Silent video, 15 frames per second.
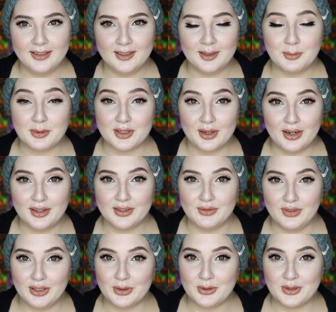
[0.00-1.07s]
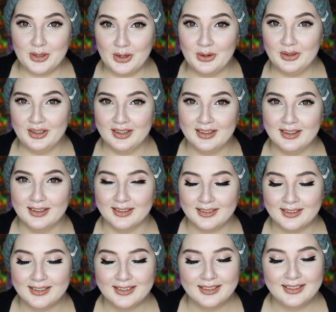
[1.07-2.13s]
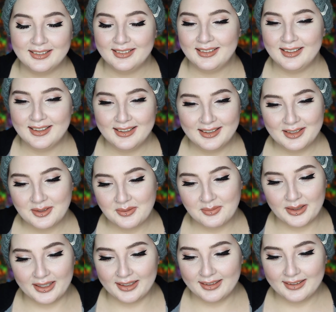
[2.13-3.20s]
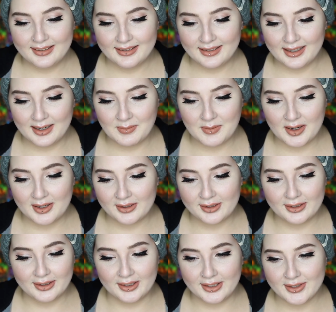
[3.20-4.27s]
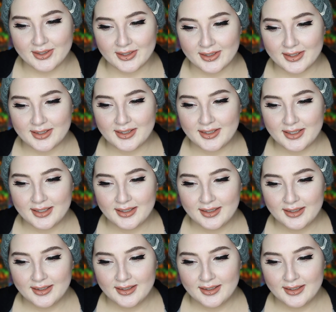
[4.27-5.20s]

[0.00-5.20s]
And I'm sorry this video is so long, but I'm not good at just